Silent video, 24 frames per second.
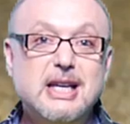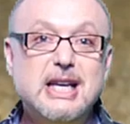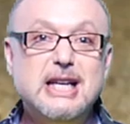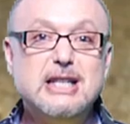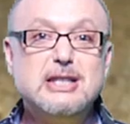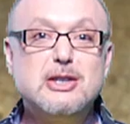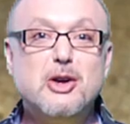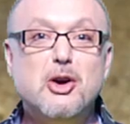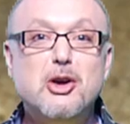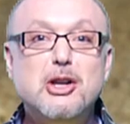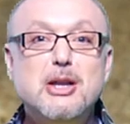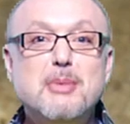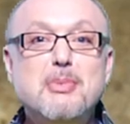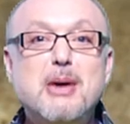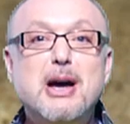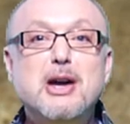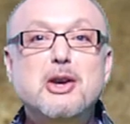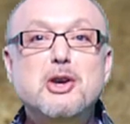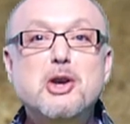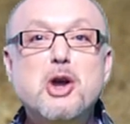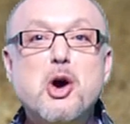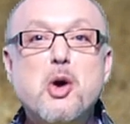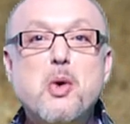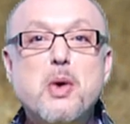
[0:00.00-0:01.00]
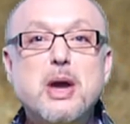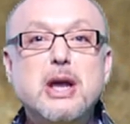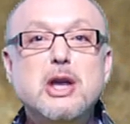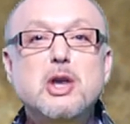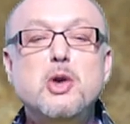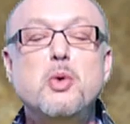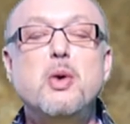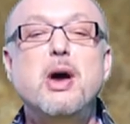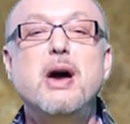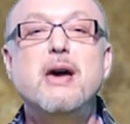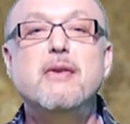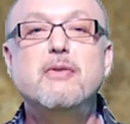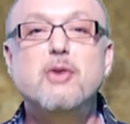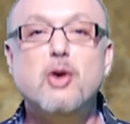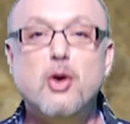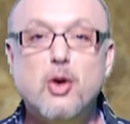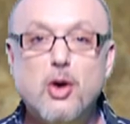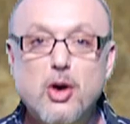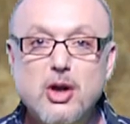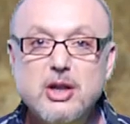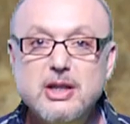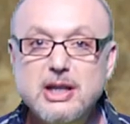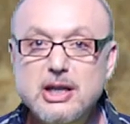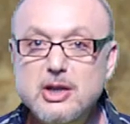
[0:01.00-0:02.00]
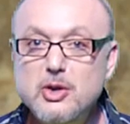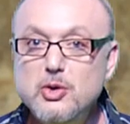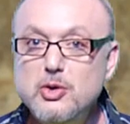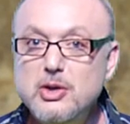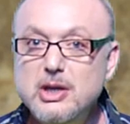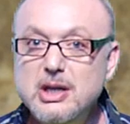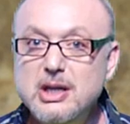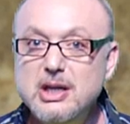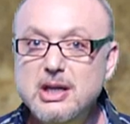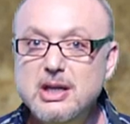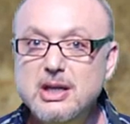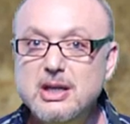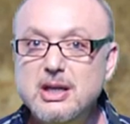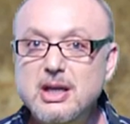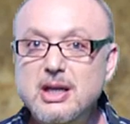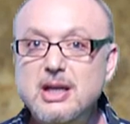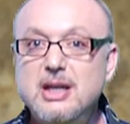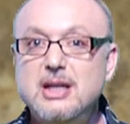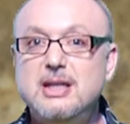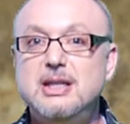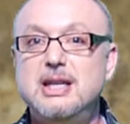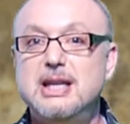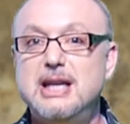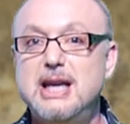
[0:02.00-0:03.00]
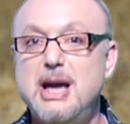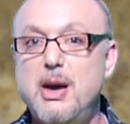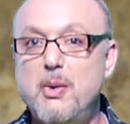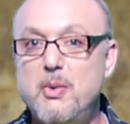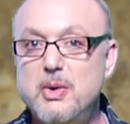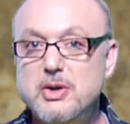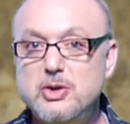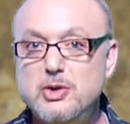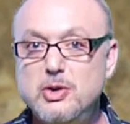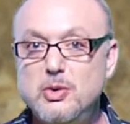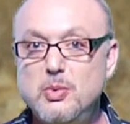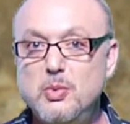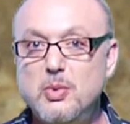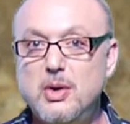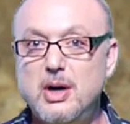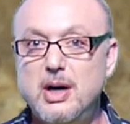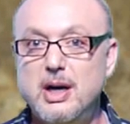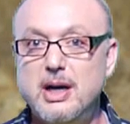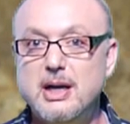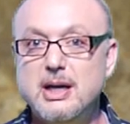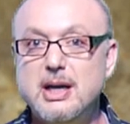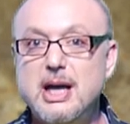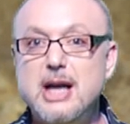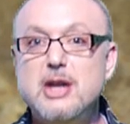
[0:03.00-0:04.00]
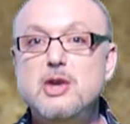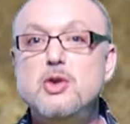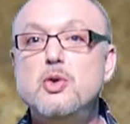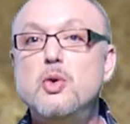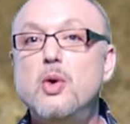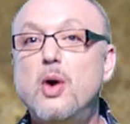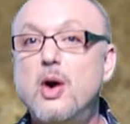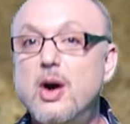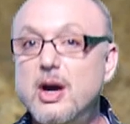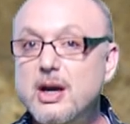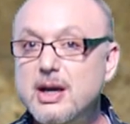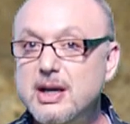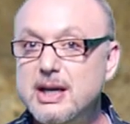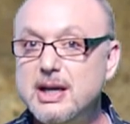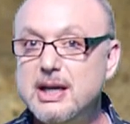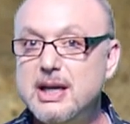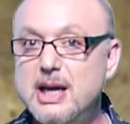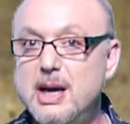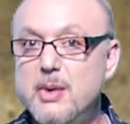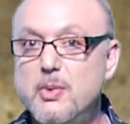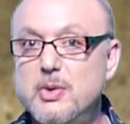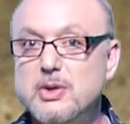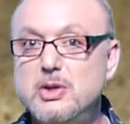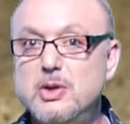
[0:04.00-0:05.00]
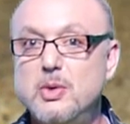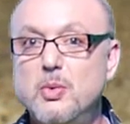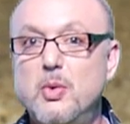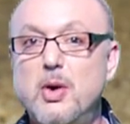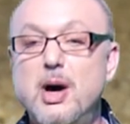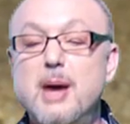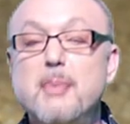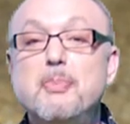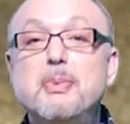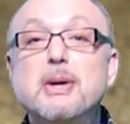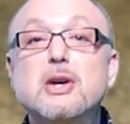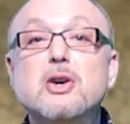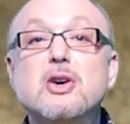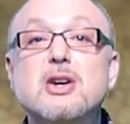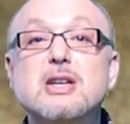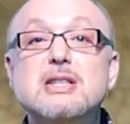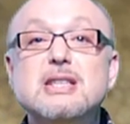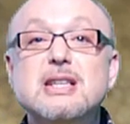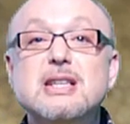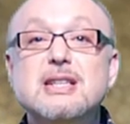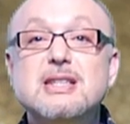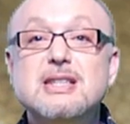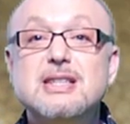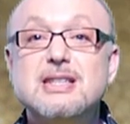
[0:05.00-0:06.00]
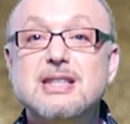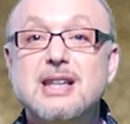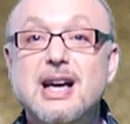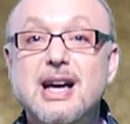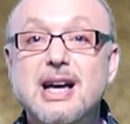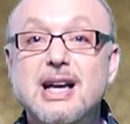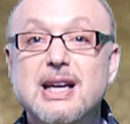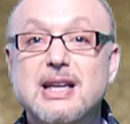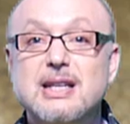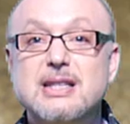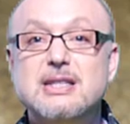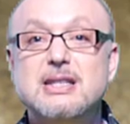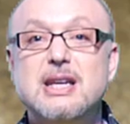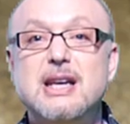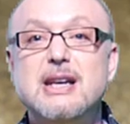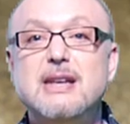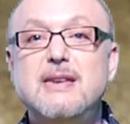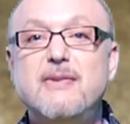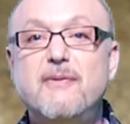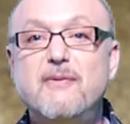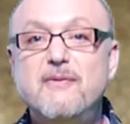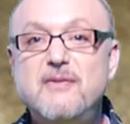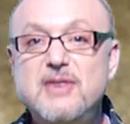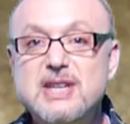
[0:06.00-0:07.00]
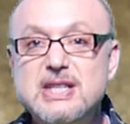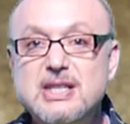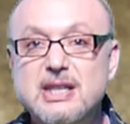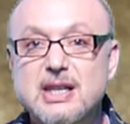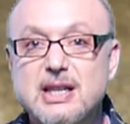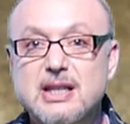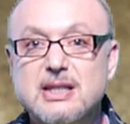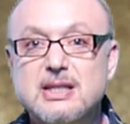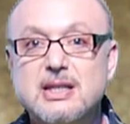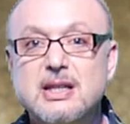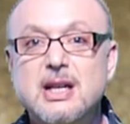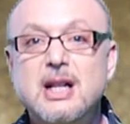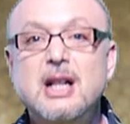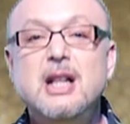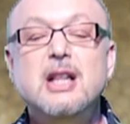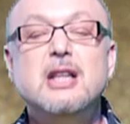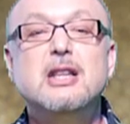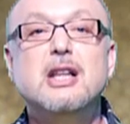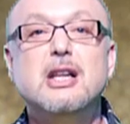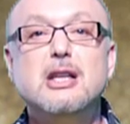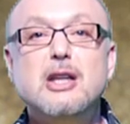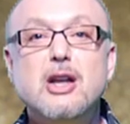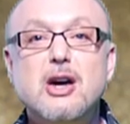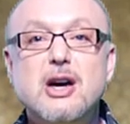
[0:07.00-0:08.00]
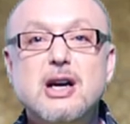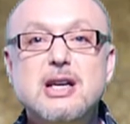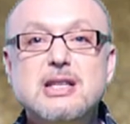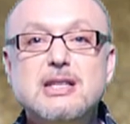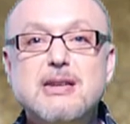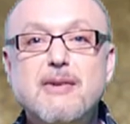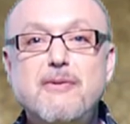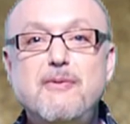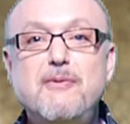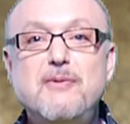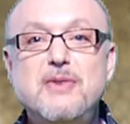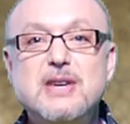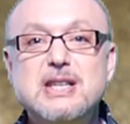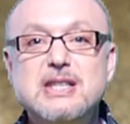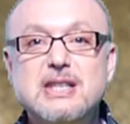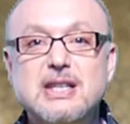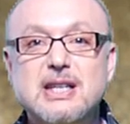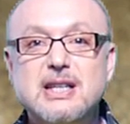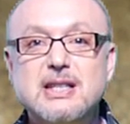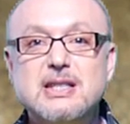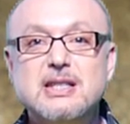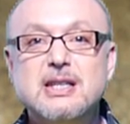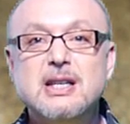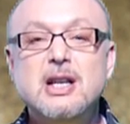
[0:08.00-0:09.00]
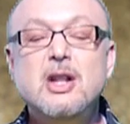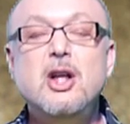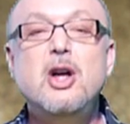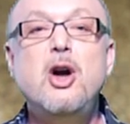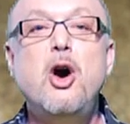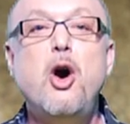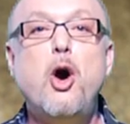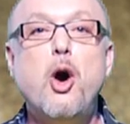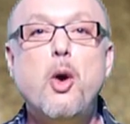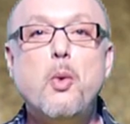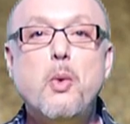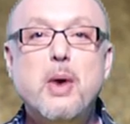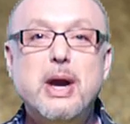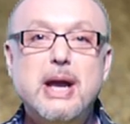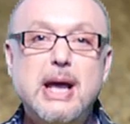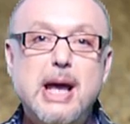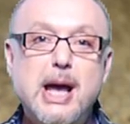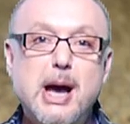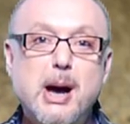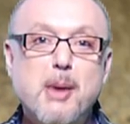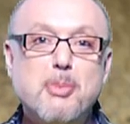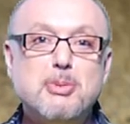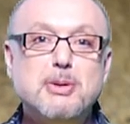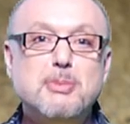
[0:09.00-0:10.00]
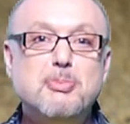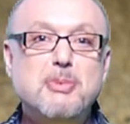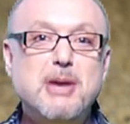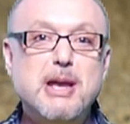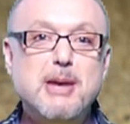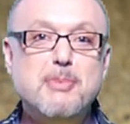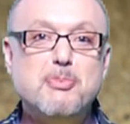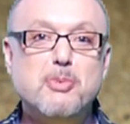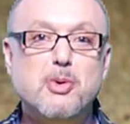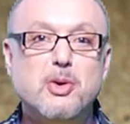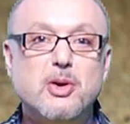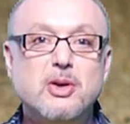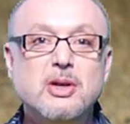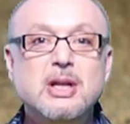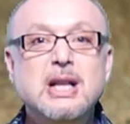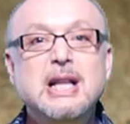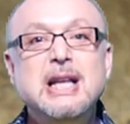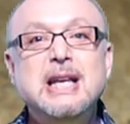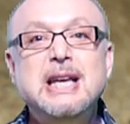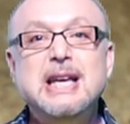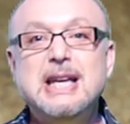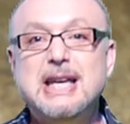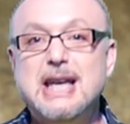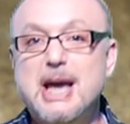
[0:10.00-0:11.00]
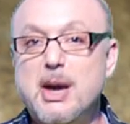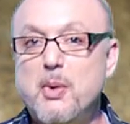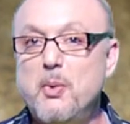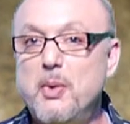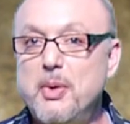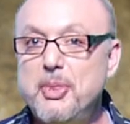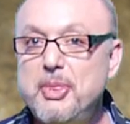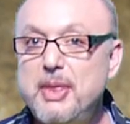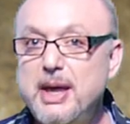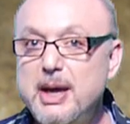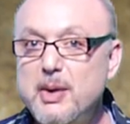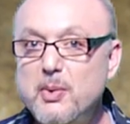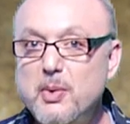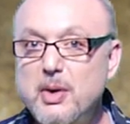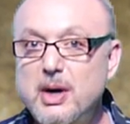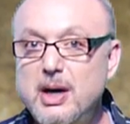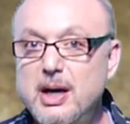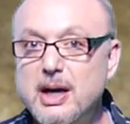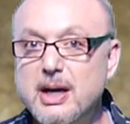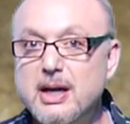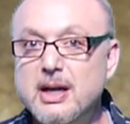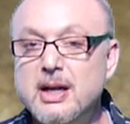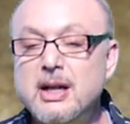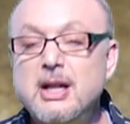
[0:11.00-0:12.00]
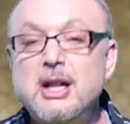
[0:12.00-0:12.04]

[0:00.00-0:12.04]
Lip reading: It's all about knowing you have all that you need to get what you want. And you are going to get what you want because it's science, it's physics. The laws of physics are what helps people get what they want.